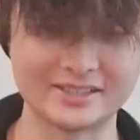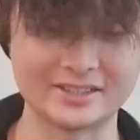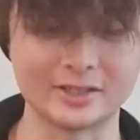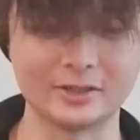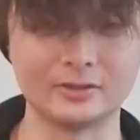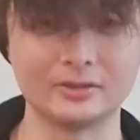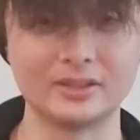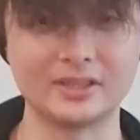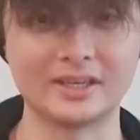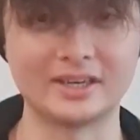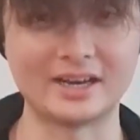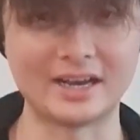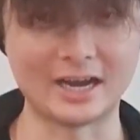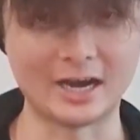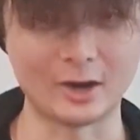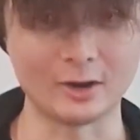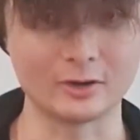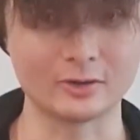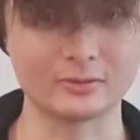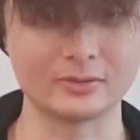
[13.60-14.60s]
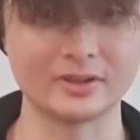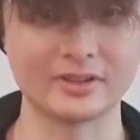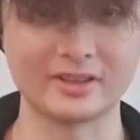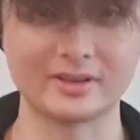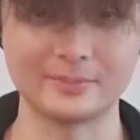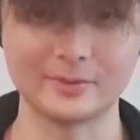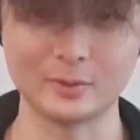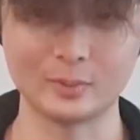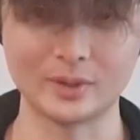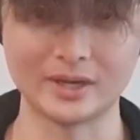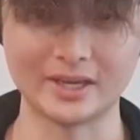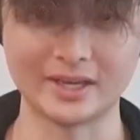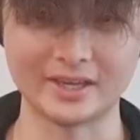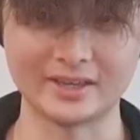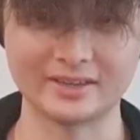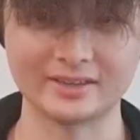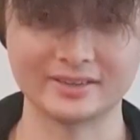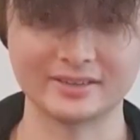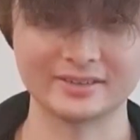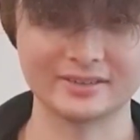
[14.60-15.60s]
is only an algorithm
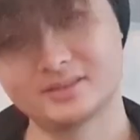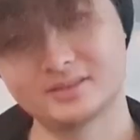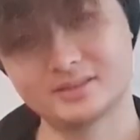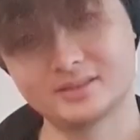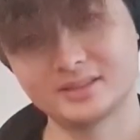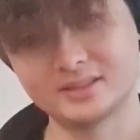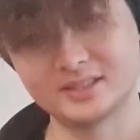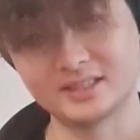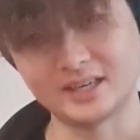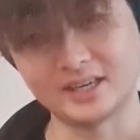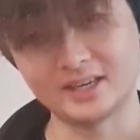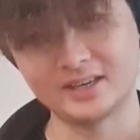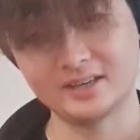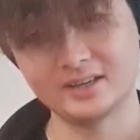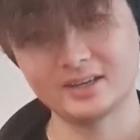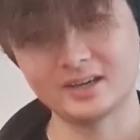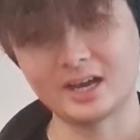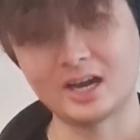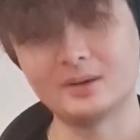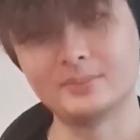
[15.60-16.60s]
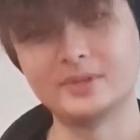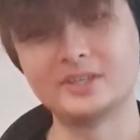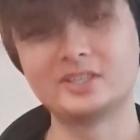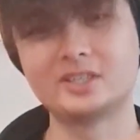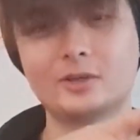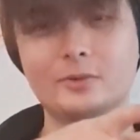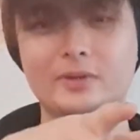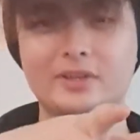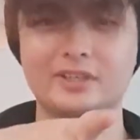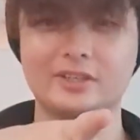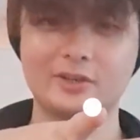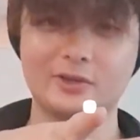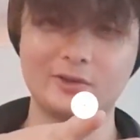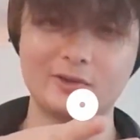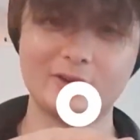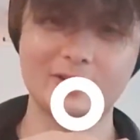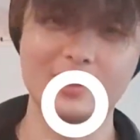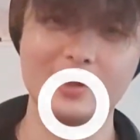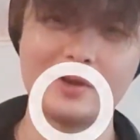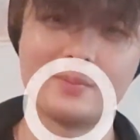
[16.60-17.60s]
away. Today, I'll be showing
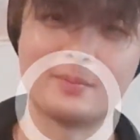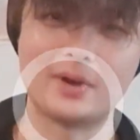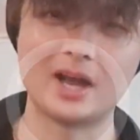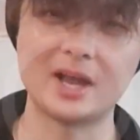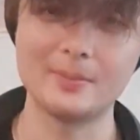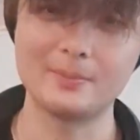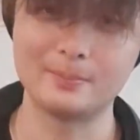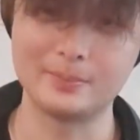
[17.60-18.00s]
you my